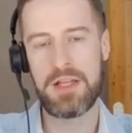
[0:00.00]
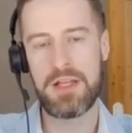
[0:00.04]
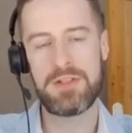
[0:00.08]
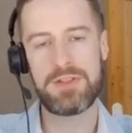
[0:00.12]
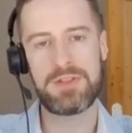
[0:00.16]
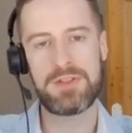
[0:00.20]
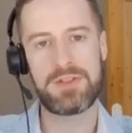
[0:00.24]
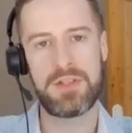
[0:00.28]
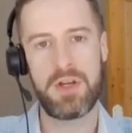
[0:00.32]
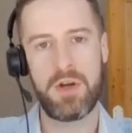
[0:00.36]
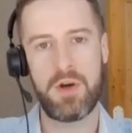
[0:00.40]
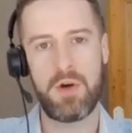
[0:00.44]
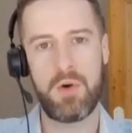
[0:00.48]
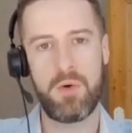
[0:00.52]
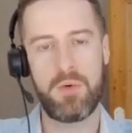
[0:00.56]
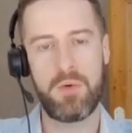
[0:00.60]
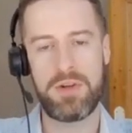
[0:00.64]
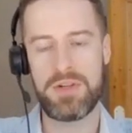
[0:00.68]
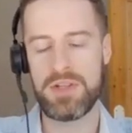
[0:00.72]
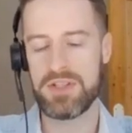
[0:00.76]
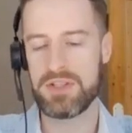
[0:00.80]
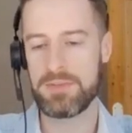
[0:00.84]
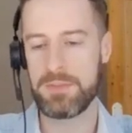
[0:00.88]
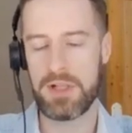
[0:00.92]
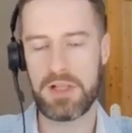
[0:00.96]
So there
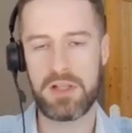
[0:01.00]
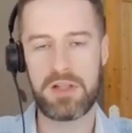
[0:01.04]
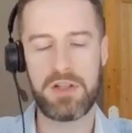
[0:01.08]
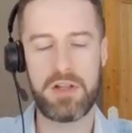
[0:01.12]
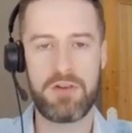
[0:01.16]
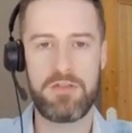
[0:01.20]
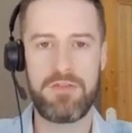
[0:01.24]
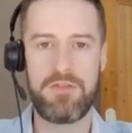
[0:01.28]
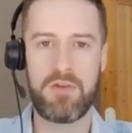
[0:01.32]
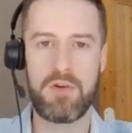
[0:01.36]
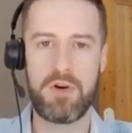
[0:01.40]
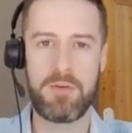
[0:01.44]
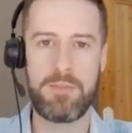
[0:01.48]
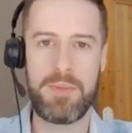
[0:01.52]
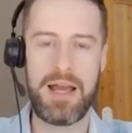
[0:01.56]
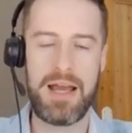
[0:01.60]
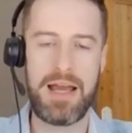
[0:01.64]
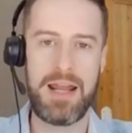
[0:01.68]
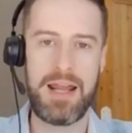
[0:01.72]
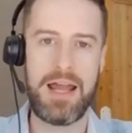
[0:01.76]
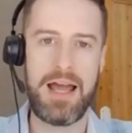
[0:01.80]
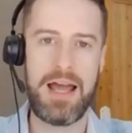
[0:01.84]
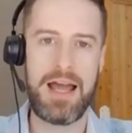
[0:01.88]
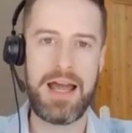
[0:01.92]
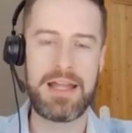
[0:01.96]
needs to be a clear
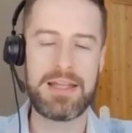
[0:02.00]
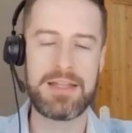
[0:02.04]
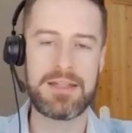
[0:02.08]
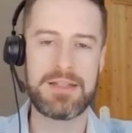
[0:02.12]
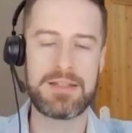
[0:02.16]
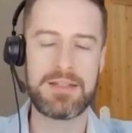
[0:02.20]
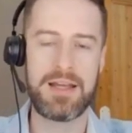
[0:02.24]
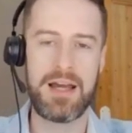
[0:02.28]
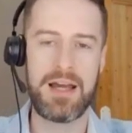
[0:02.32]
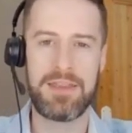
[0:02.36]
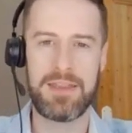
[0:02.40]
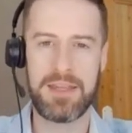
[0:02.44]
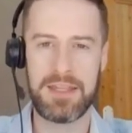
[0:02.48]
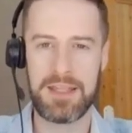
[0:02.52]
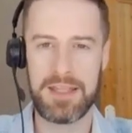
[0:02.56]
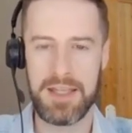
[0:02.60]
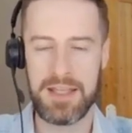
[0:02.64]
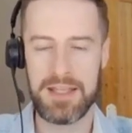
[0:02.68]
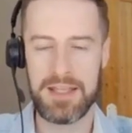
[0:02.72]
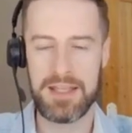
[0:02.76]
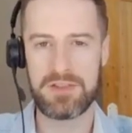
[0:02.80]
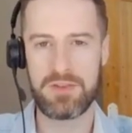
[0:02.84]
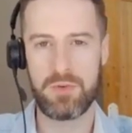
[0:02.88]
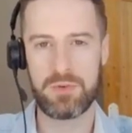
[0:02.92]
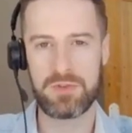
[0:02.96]
format, and I think it
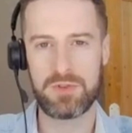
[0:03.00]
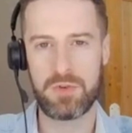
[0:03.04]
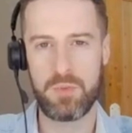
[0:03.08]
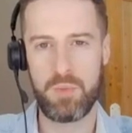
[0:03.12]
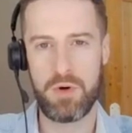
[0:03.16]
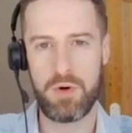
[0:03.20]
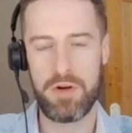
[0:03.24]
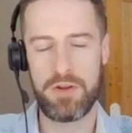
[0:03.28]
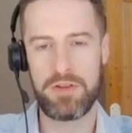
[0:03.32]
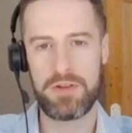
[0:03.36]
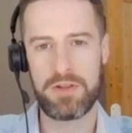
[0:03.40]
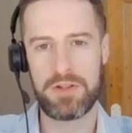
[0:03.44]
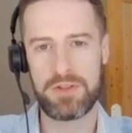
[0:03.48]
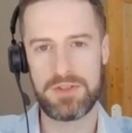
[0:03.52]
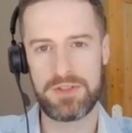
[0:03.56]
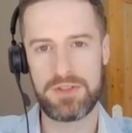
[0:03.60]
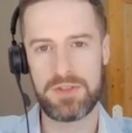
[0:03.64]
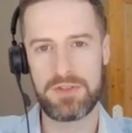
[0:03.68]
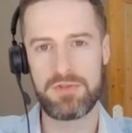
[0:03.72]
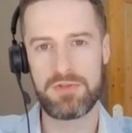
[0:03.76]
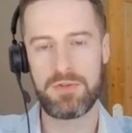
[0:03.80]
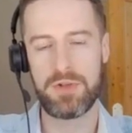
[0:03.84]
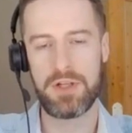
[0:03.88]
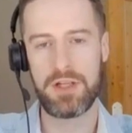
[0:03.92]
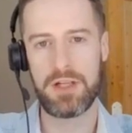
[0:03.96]
is also worth
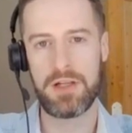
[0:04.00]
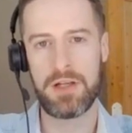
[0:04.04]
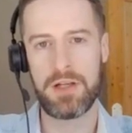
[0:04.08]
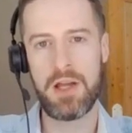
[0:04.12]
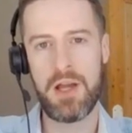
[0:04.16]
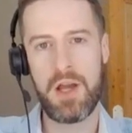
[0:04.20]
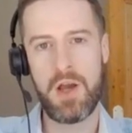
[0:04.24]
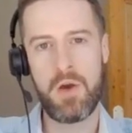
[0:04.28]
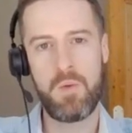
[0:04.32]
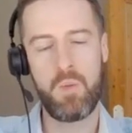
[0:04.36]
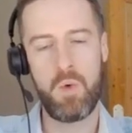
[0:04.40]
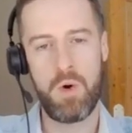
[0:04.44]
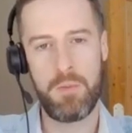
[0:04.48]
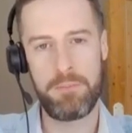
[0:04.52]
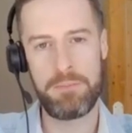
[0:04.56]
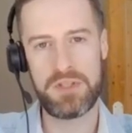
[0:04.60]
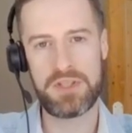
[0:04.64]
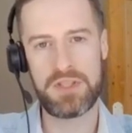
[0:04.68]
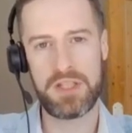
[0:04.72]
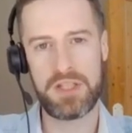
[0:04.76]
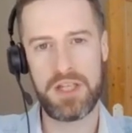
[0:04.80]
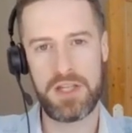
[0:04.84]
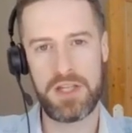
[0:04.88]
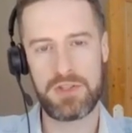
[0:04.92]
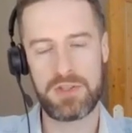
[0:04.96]
considering what
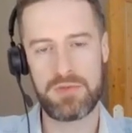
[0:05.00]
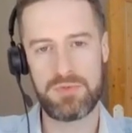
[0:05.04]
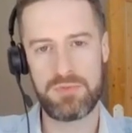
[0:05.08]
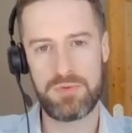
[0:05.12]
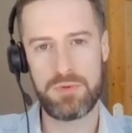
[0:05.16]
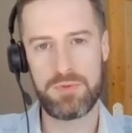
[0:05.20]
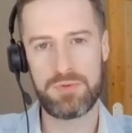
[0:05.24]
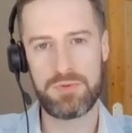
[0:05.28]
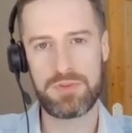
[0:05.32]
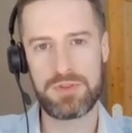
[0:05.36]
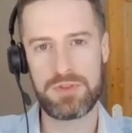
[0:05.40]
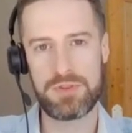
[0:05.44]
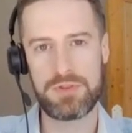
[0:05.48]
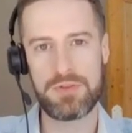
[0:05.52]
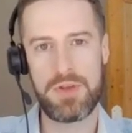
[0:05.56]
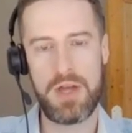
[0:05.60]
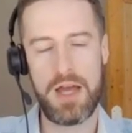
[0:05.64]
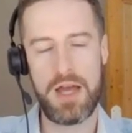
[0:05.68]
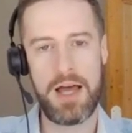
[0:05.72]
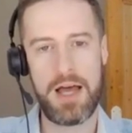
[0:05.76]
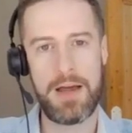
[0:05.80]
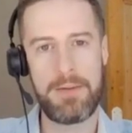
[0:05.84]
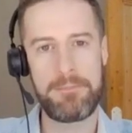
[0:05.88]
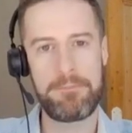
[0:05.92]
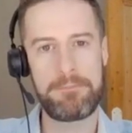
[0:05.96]
mitigation routes
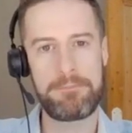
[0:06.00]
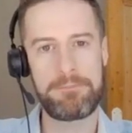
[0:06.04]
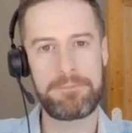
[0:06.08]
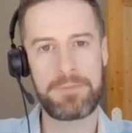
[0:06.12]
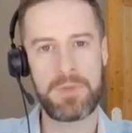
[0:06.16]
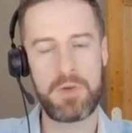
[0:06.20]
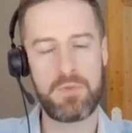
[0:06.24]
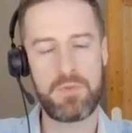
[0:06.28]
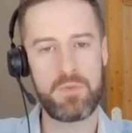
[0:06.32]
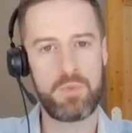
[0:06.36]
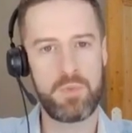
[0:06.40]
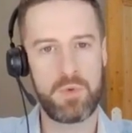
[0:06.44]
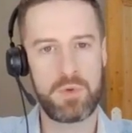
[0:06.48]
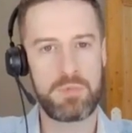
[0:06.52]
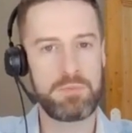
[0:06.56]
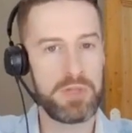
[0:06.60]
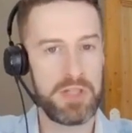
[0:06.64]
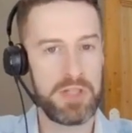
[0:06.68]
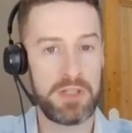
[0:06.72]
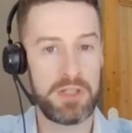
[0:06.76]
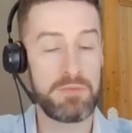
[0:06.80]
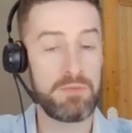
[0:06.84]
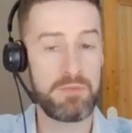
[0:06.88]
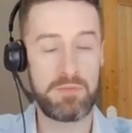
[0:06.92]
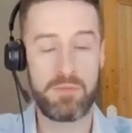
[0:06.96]
would
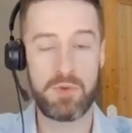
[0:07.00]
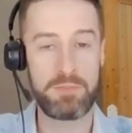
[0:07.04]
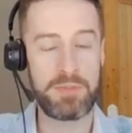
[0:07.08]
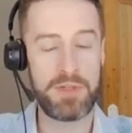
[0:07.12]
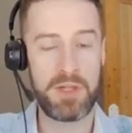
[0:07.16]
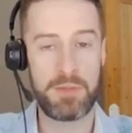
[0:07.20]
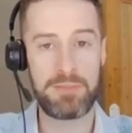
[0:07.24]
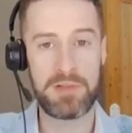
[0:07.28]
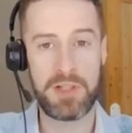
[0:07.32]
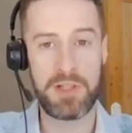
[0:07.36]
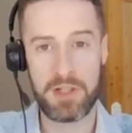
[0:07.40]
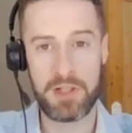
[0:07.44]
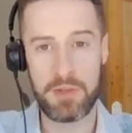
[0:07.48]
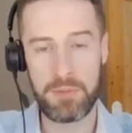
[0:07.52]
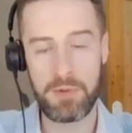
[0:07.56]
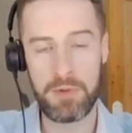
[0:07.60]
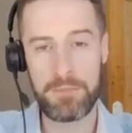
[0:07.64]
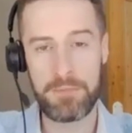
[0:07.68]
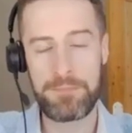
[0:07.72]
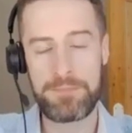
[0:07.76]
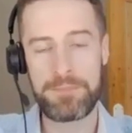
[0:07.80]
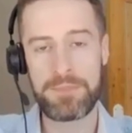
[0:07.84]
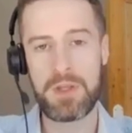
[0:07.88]
be applicable.